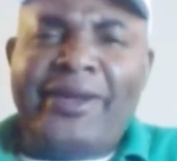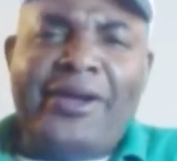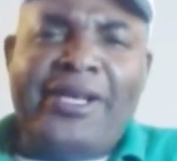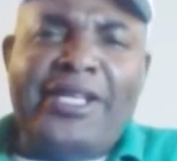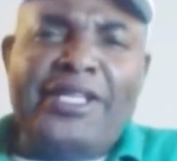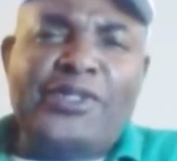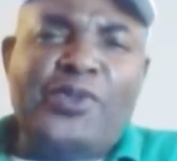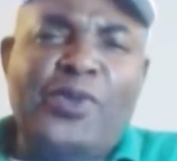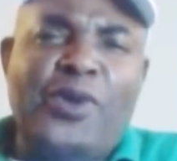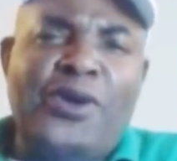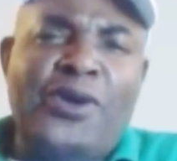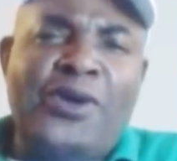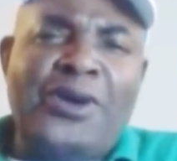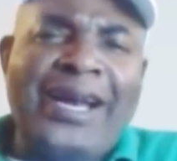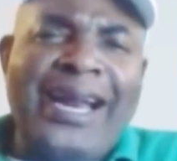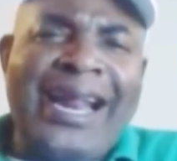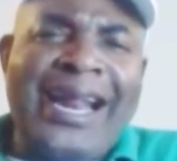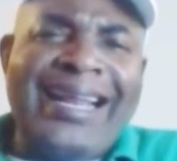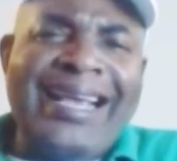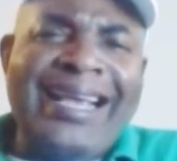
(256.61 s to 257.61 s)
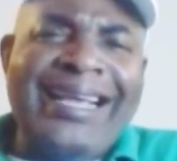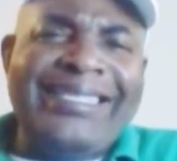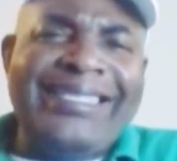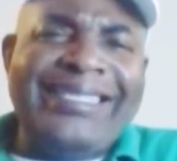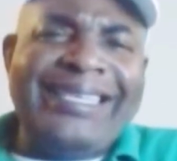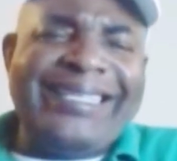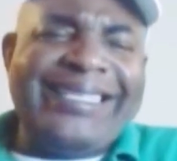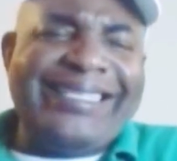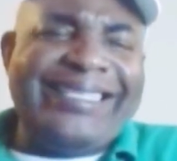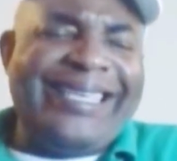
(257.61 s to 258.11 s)
on this
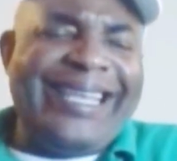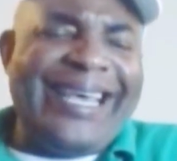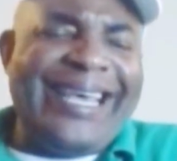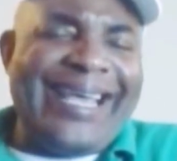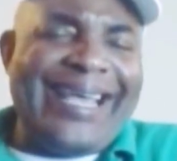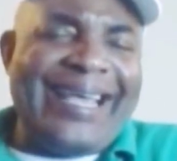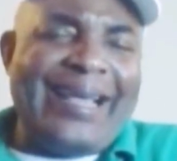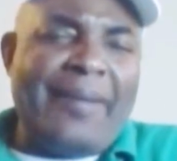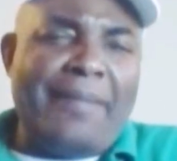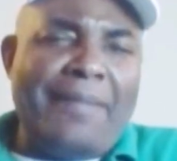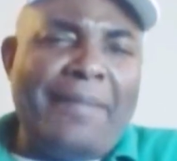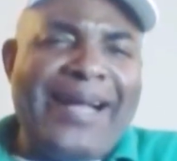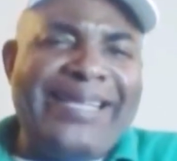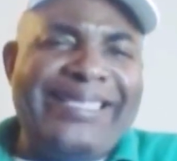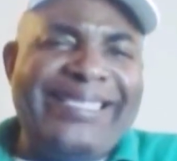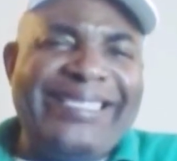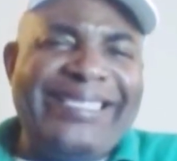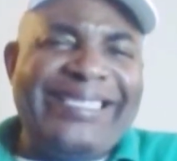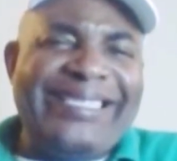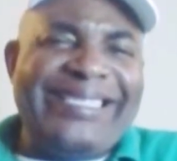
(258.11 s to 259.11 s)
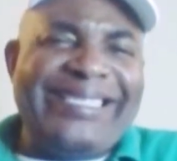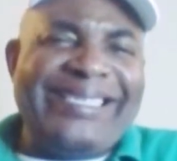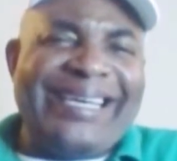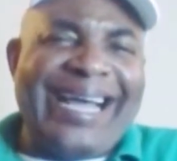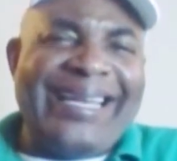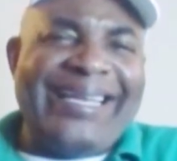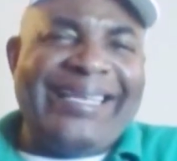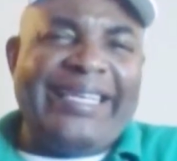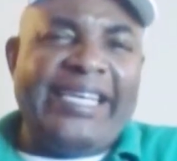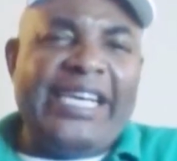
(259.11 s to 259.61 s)
188th day,
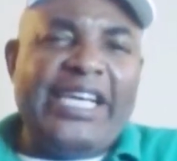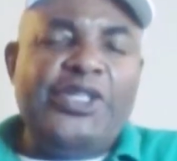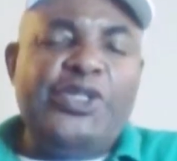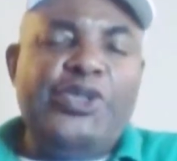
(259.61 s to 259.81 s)
majestically,